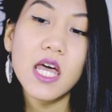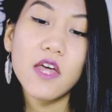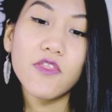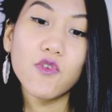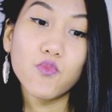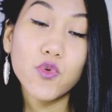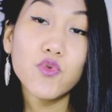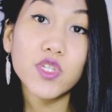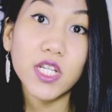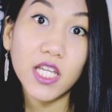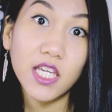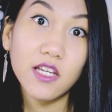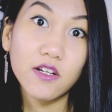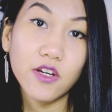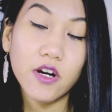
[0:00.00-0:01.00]
the wounded
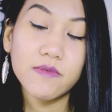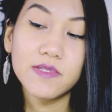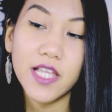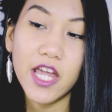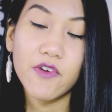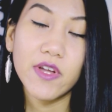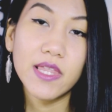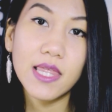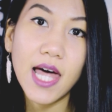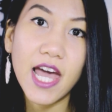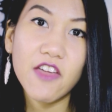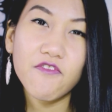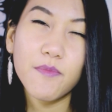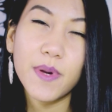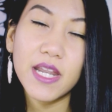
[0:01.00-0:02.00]
healer later in
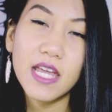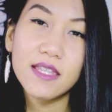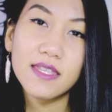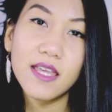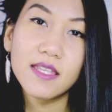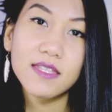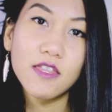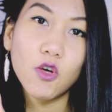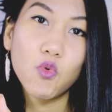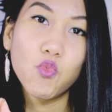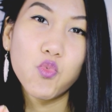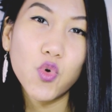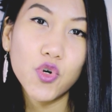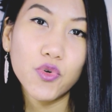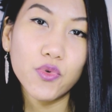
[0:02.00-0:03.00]
life, but it's, it's the
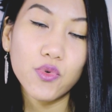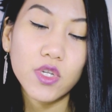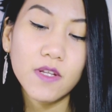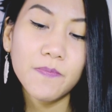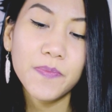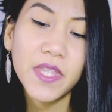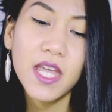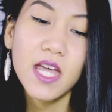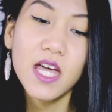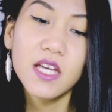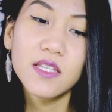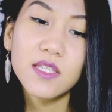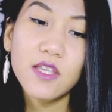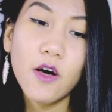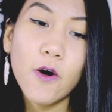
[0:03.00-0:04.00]
wound.
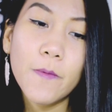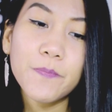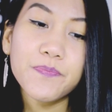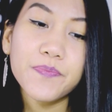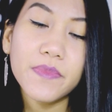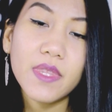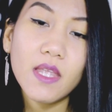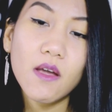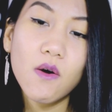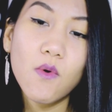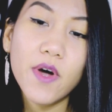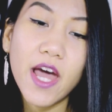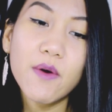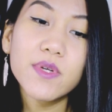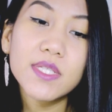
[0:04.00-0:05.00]
So
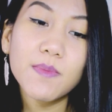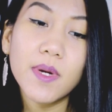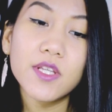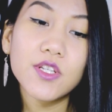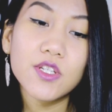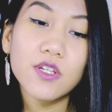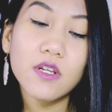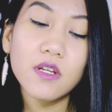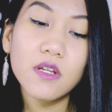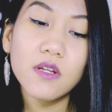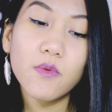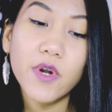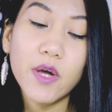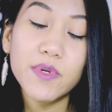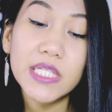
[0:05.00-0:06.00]
when I was much,
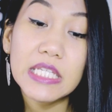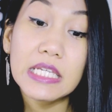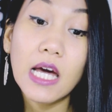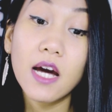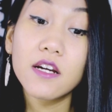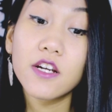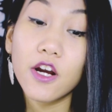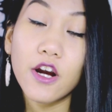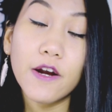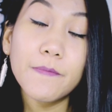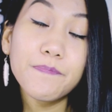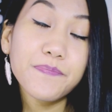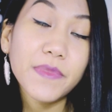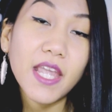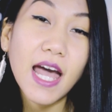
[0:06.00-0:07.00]
when I was
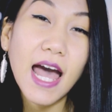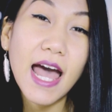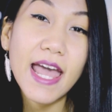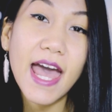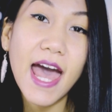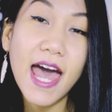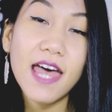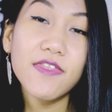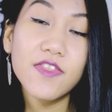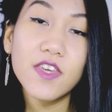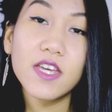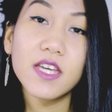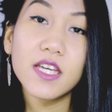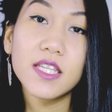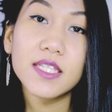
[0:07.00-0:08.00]
younger, I had
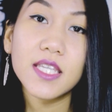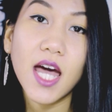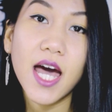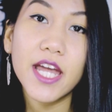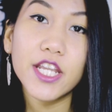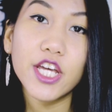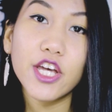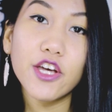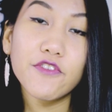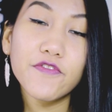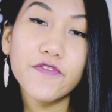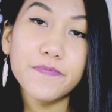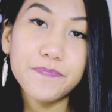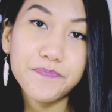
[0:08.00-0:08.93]
this kind of